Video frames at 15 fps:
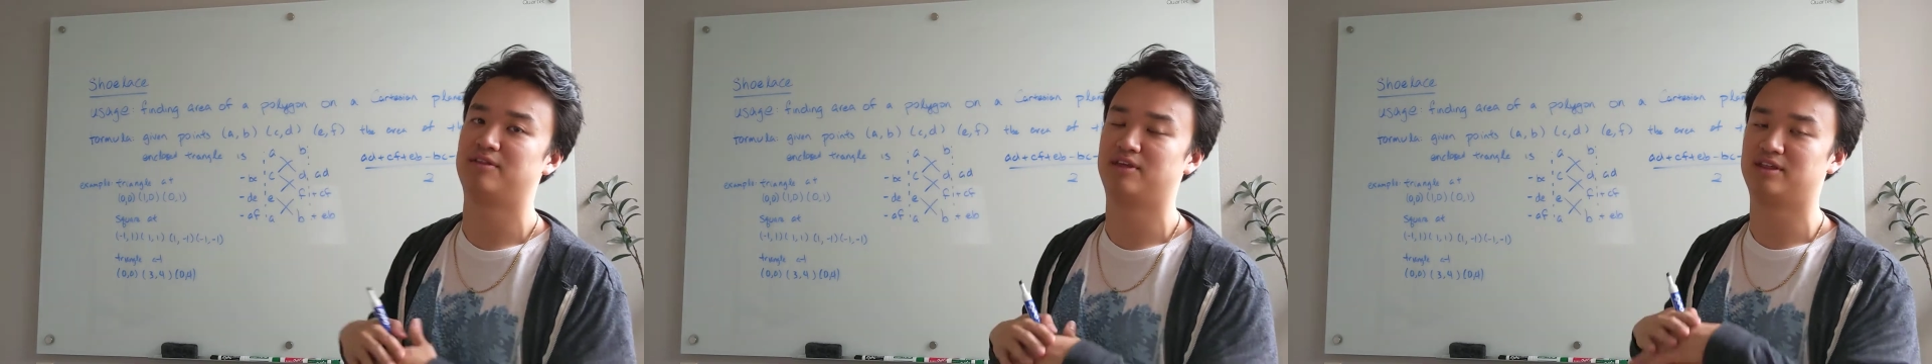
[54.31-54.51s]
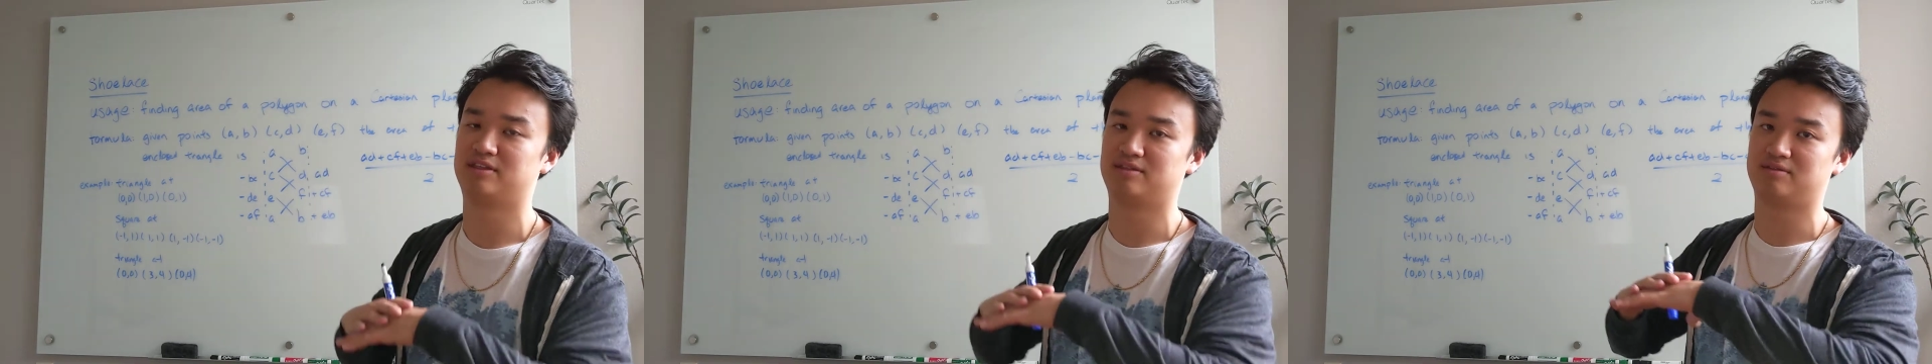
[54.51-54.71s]

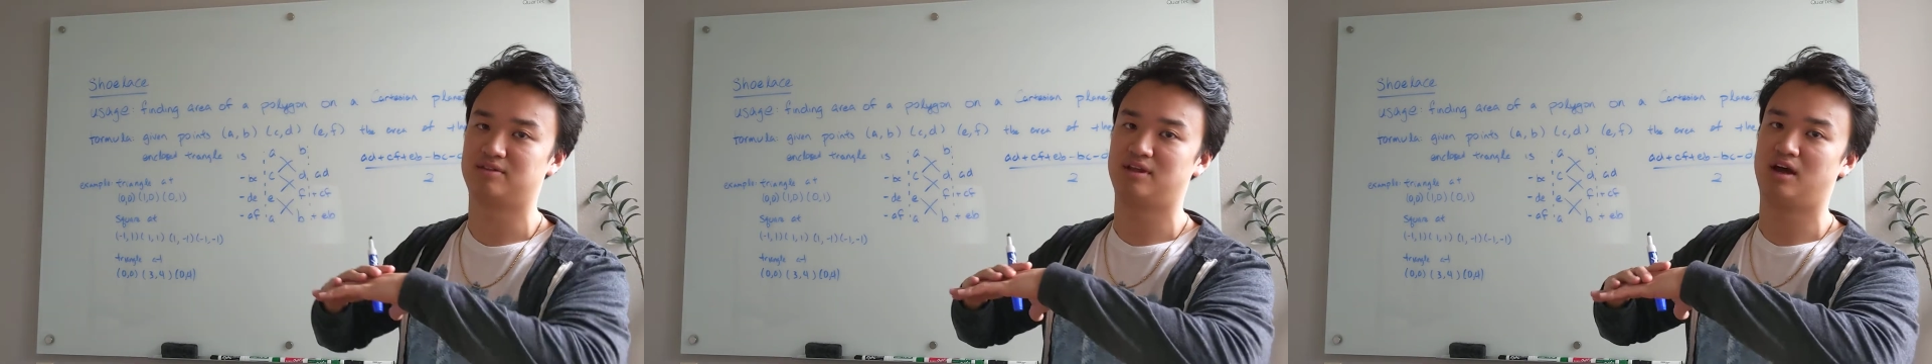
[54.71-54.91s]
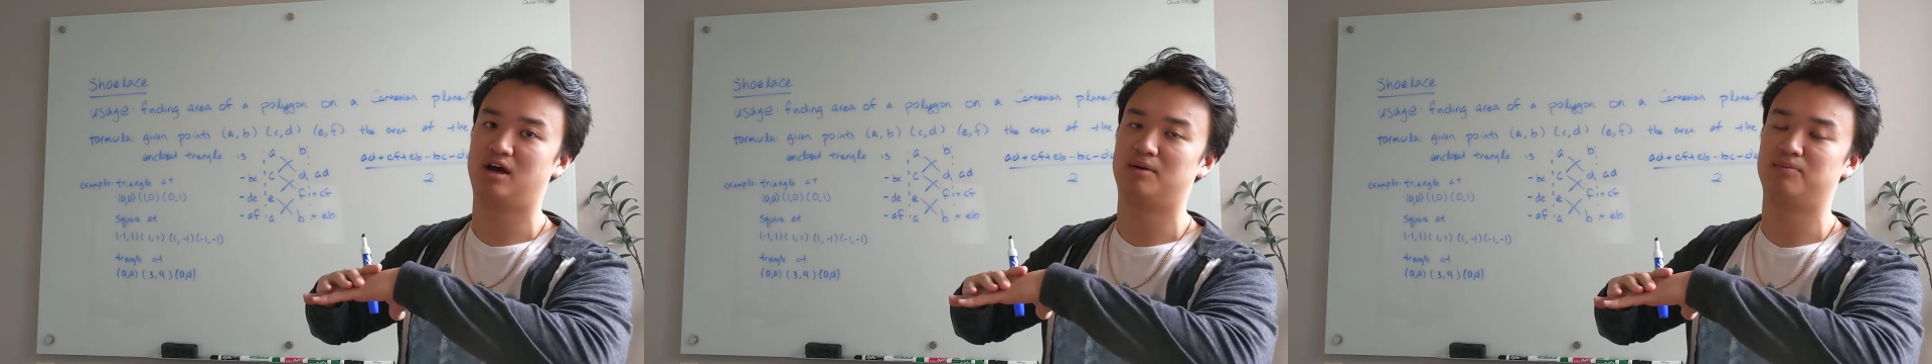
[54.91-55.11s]
and then
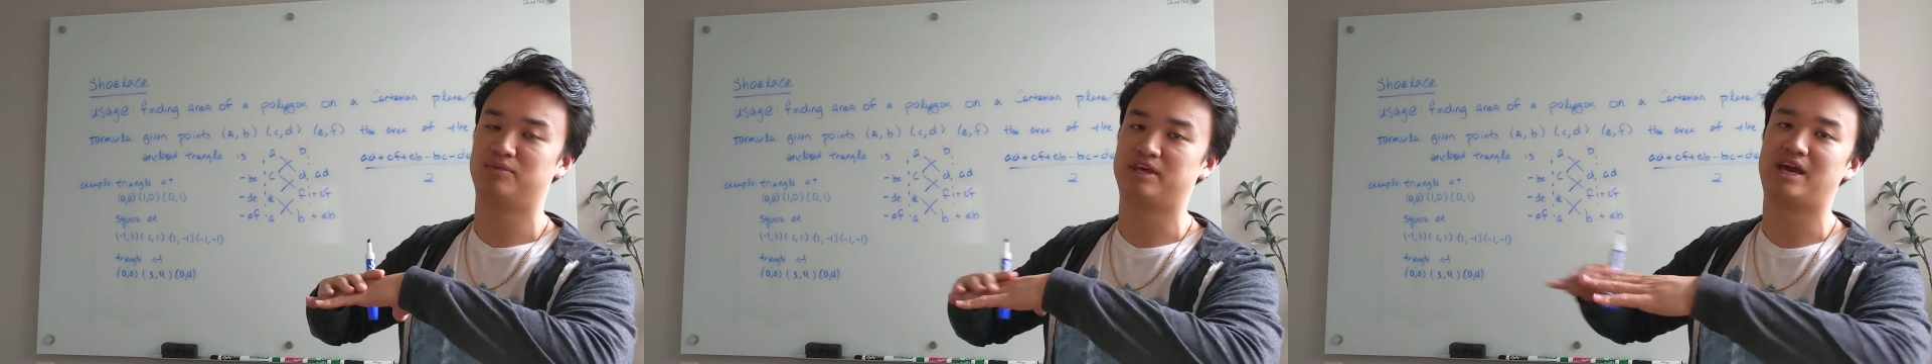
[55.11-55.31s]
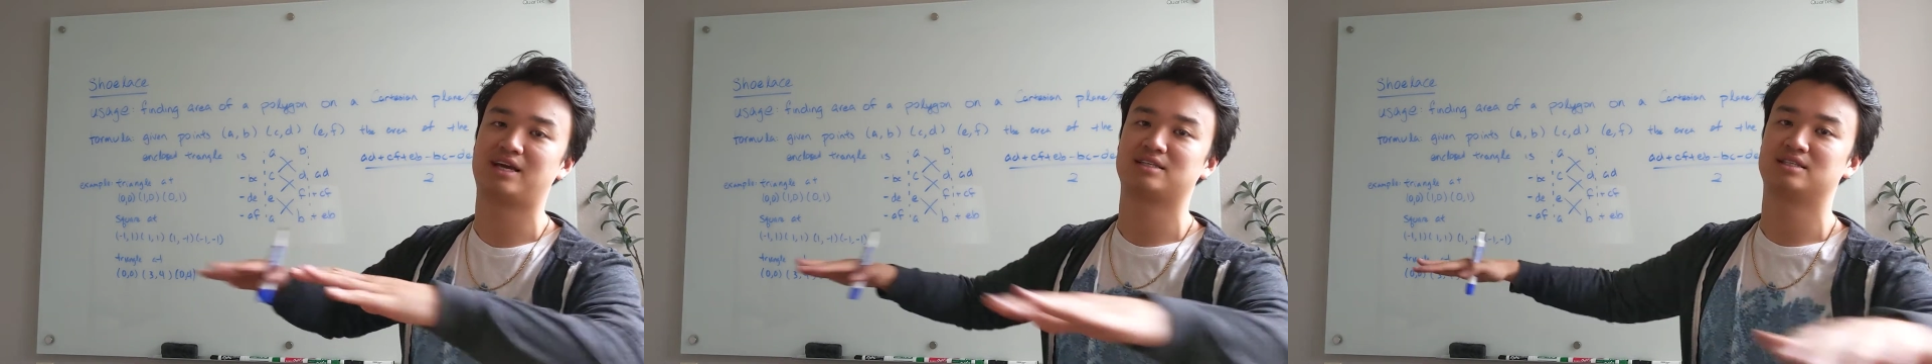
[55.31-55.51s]
um,
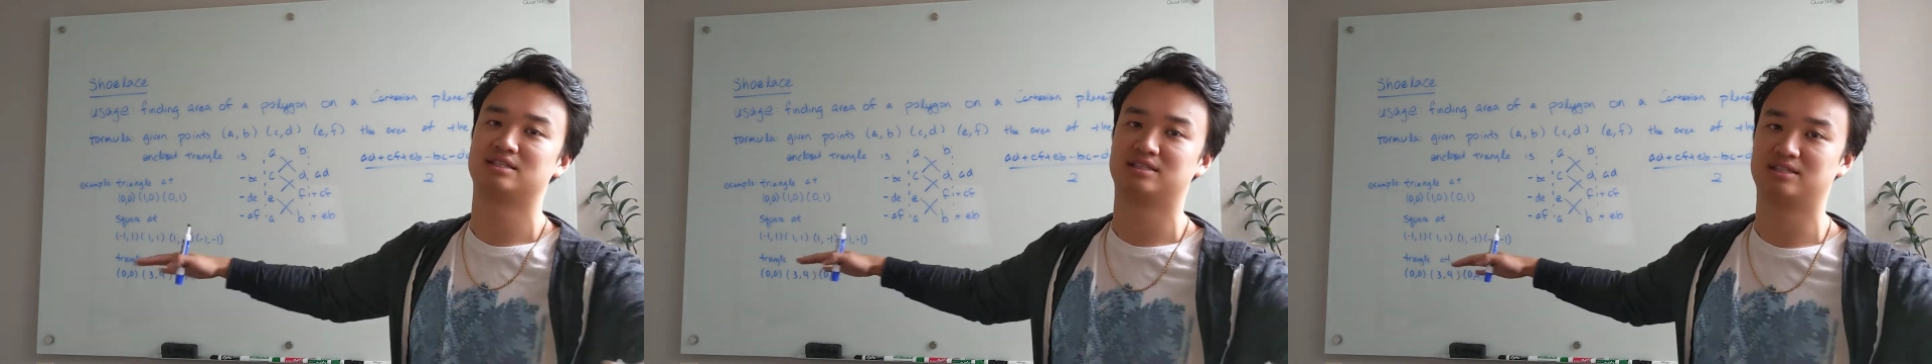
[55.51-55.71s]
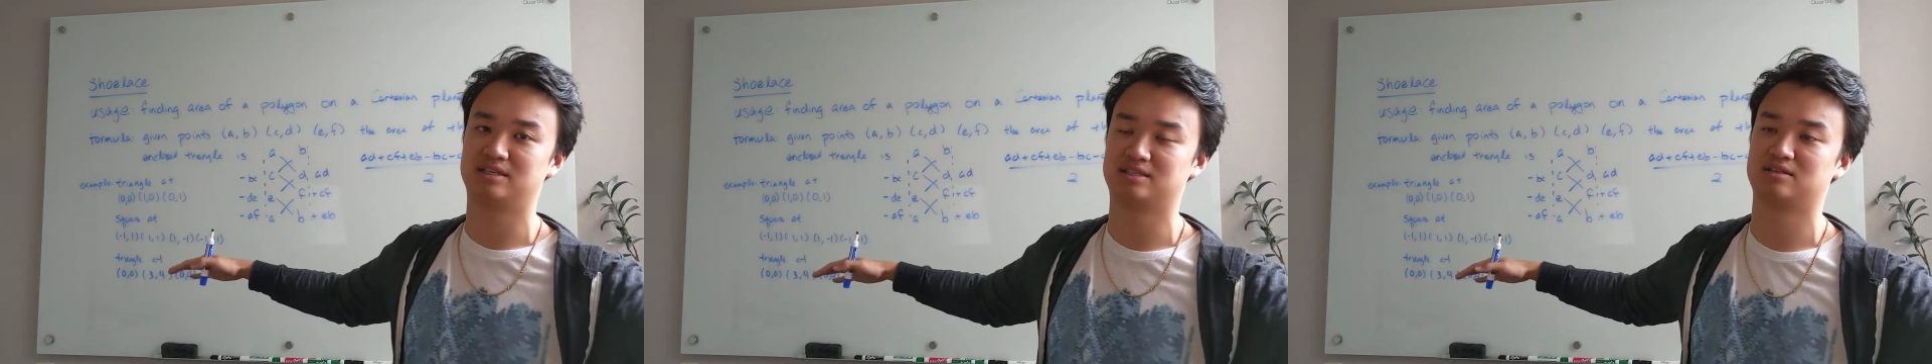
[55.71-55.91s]
the x
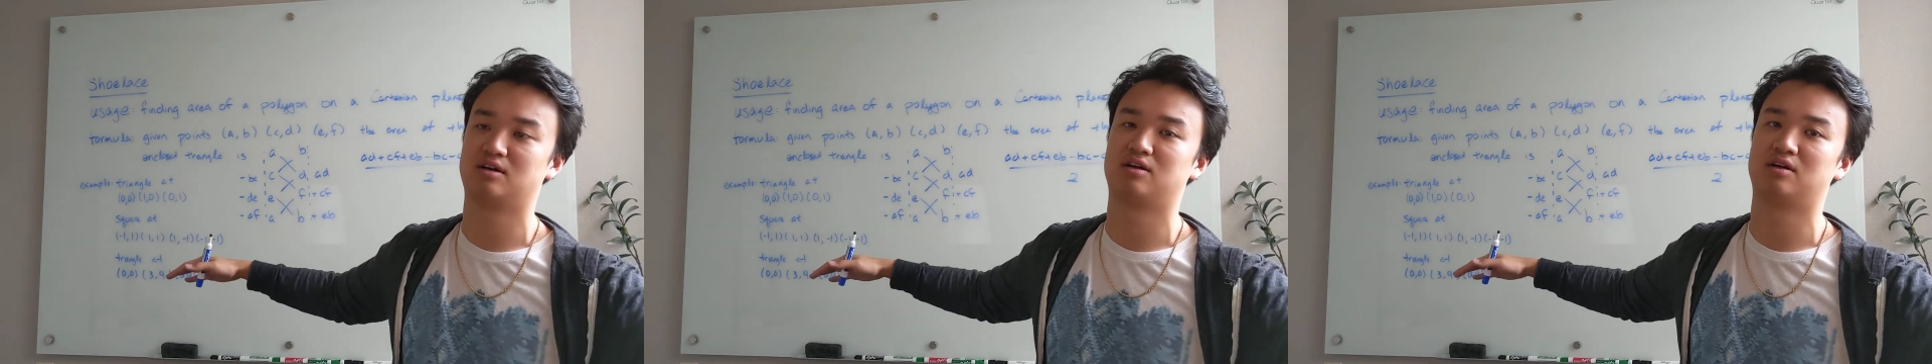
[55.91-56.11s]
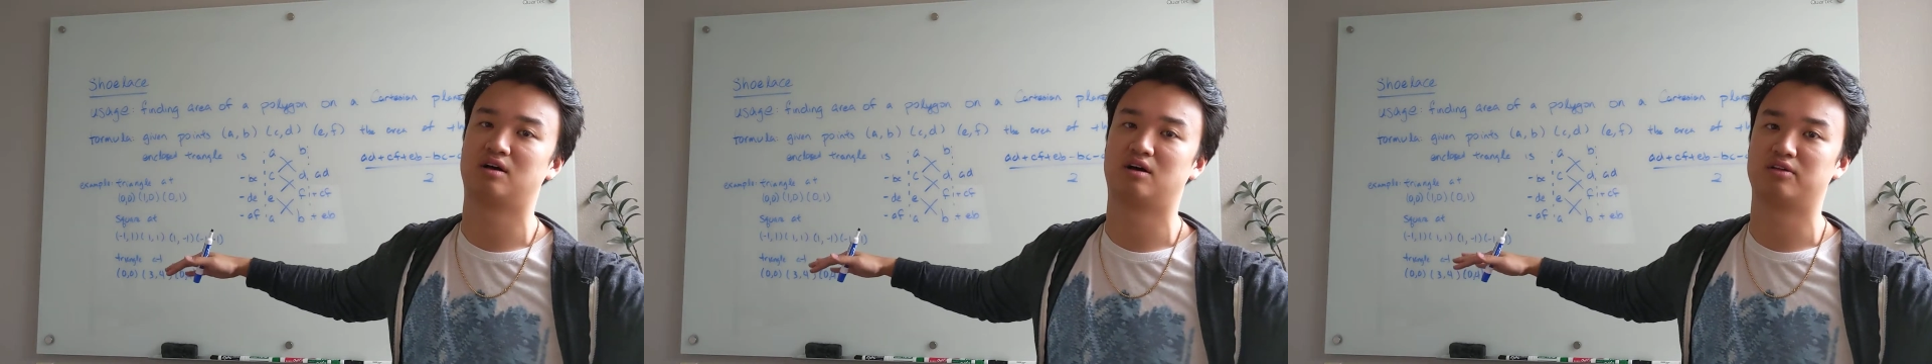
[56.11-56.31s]
is, is
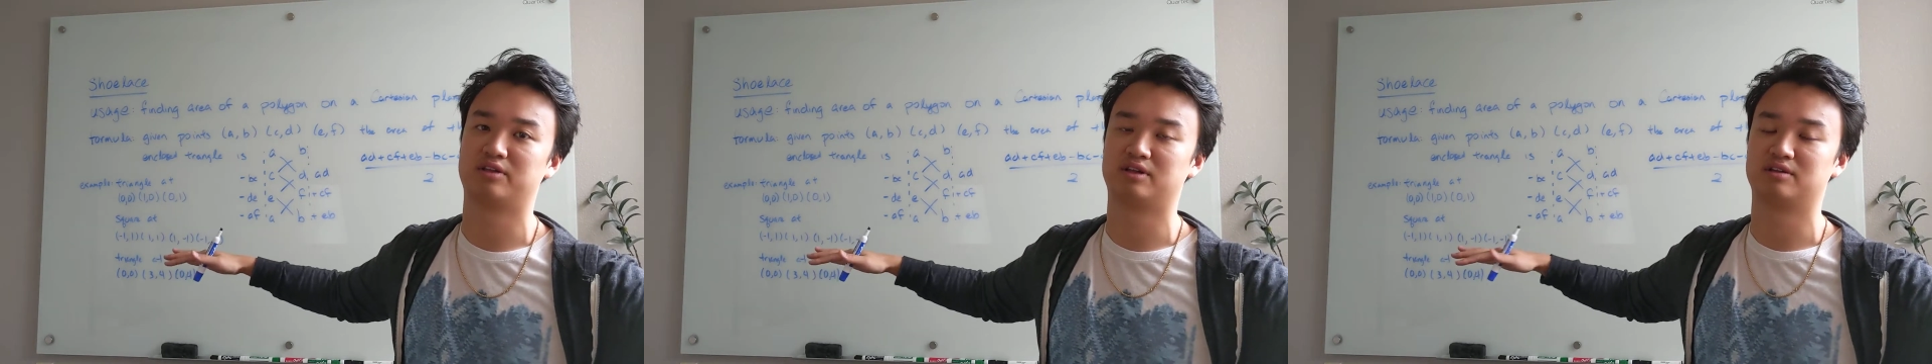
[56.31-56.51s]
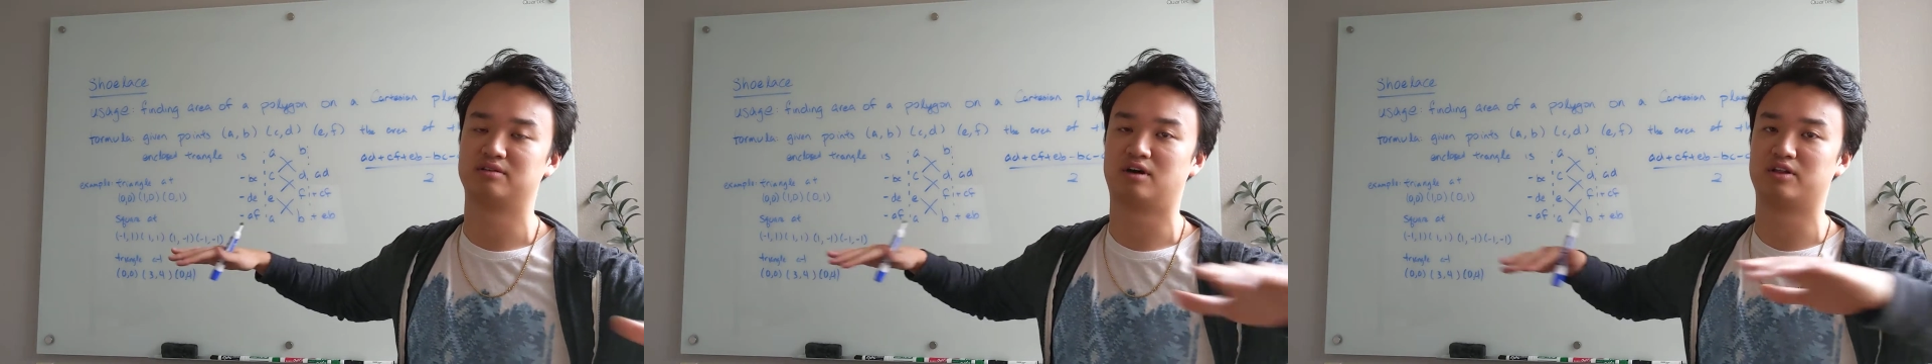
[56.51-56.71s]
all, all, the,